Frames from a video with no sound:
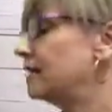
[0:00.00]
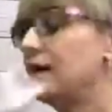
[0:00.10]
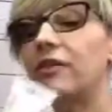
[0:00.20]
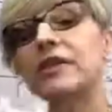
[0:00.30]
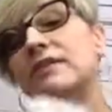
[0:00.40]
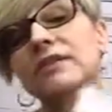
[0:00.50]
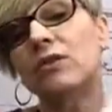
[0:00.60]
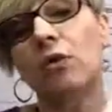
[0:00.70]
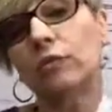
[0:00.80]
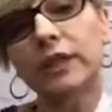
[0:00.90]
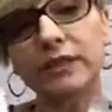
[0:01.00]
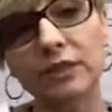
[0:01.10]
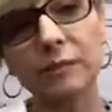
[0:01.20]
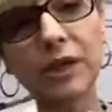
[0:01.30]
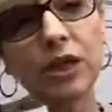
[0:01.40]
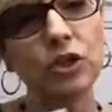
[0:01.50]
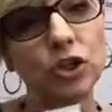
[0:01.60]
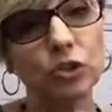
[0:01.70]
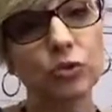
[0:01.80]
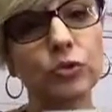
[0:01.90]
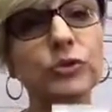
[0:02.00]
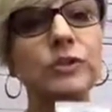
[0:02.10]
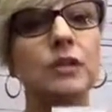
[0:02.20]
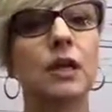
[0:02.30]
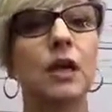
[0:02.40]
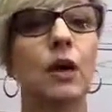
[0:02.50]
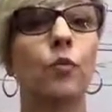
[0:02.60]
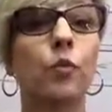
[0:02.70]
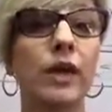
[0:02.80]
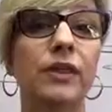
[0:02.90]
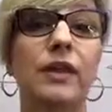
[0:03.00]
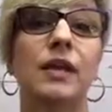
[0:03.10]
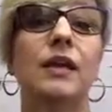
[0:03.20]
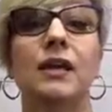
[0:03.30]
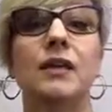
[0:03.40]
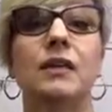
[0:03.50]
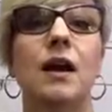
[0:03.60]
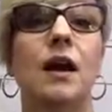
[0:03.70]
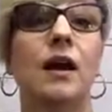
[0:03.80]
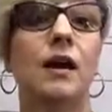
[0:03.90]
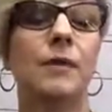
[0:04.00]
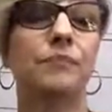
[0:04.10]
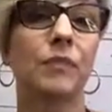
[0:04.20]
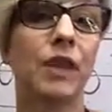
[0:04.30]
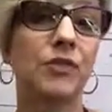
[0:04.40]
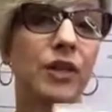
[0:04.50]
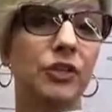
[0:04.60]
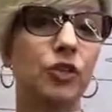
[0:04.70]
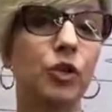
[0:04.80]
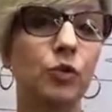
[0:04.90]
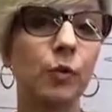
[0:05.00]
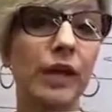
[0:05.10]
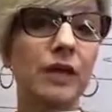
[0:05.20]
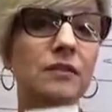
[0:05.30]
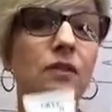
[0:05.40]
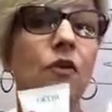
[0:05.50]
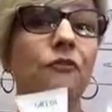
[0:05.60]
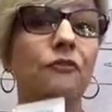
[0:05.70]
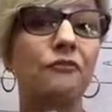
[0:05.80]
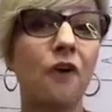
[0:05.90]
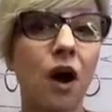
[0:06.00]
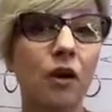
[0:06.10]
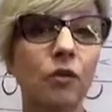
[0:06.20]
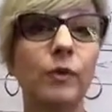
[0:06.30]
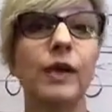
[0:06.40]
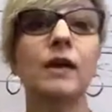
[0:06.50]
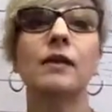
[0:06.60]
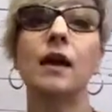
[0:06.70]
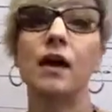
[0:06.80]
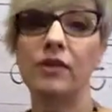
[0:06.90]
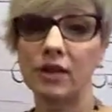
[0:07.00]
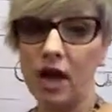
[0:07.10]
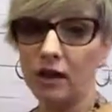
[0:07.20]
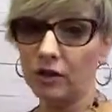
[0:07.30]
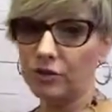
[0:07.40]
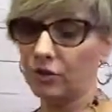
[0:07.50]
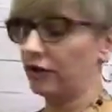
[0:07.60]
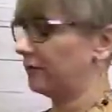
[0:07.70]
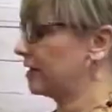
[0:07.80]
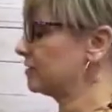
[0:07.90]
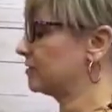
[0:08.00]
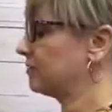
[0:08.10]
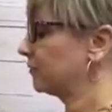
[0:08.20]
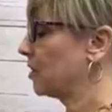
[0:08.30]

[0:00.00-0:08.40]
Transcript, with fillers: Now this is only to be used within um, the two weeks following the color service.